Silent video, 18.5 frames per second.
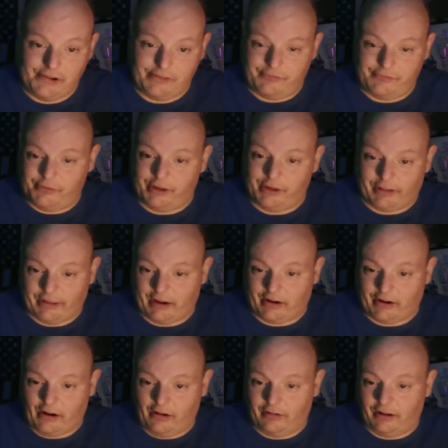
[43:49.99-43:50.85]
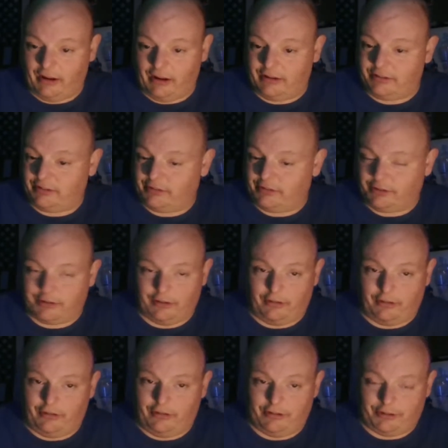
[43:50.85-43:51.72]
if you got that colonized,
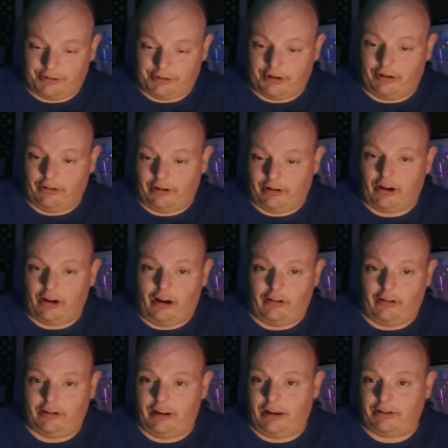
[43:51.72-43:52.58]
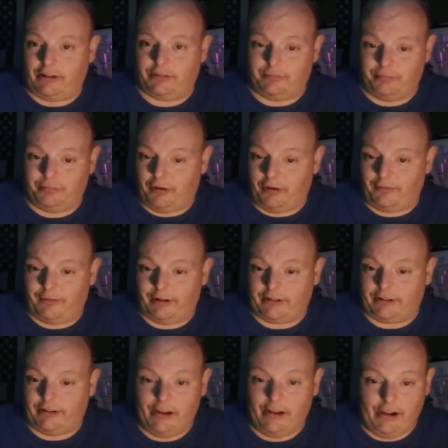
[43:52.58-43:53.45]
sterile and colonized,
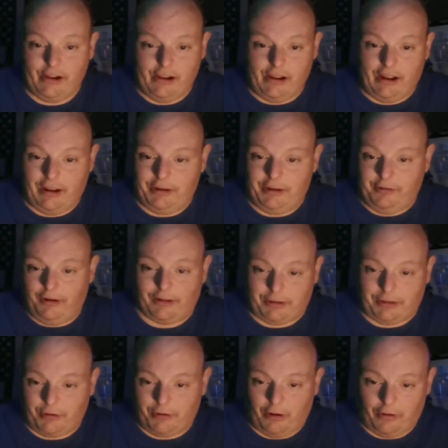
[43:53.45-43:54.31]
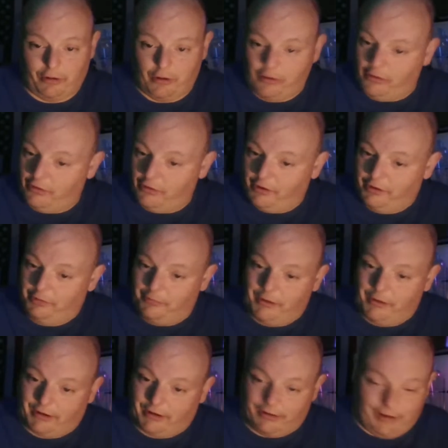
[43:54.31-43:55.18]
perfect, and you got some cocoa coir and you
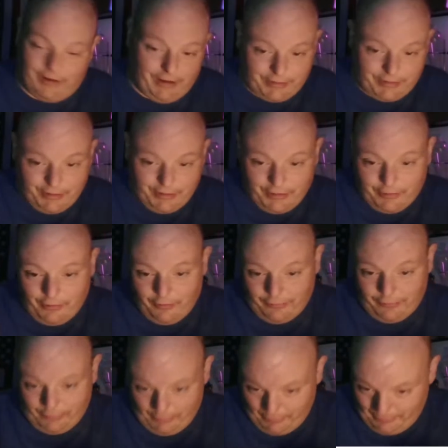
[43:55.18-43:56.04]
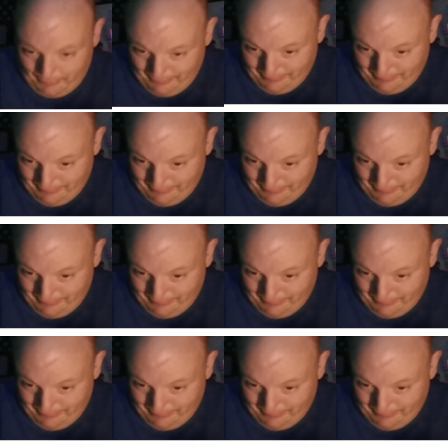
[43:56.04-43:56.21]
mix it, it's gonna grow fruit.